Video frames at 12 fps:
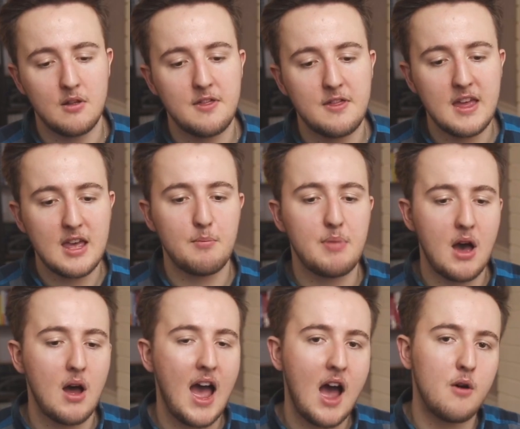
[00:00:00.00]
Think
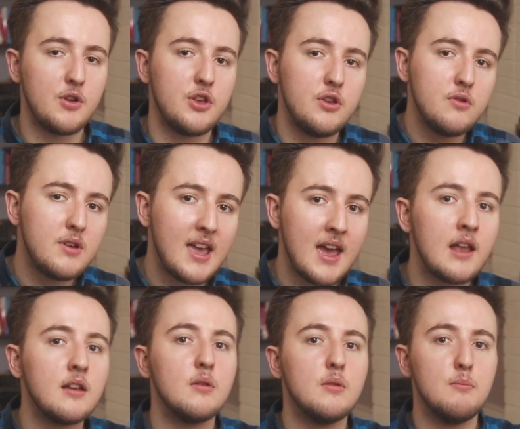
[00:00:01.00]
about how you
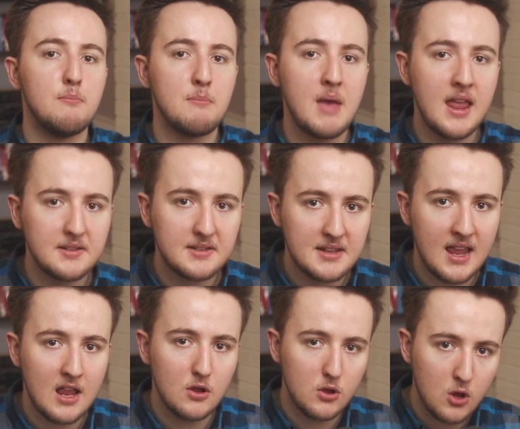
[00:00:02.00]
can
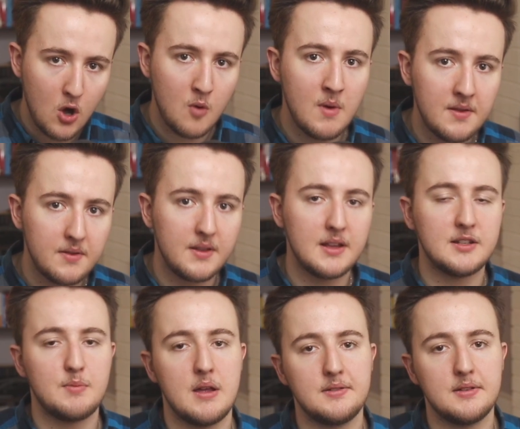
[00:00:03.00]
maintain low monthly
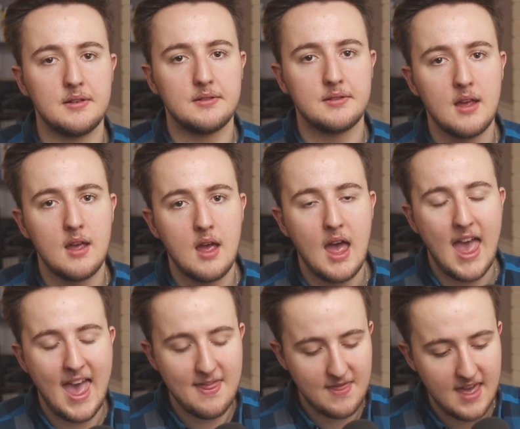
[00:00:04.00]
expenses
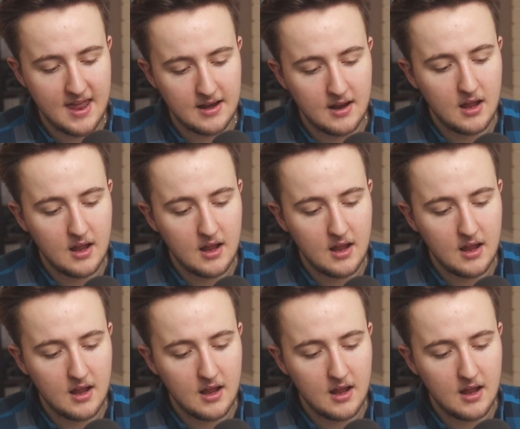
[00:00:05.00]
and then